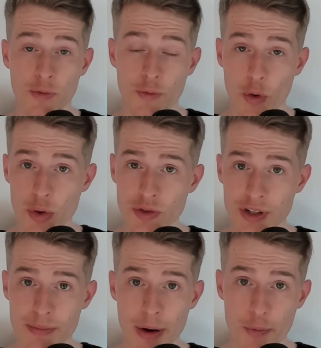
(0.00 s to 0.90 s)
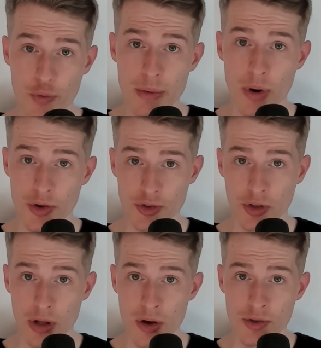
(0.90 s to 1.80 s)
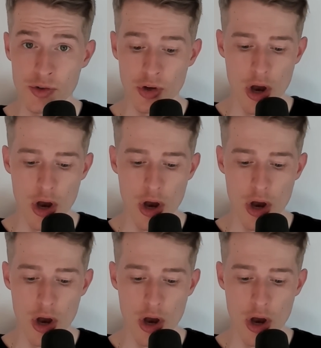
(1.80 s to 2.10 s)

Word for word: First is my free masterclass,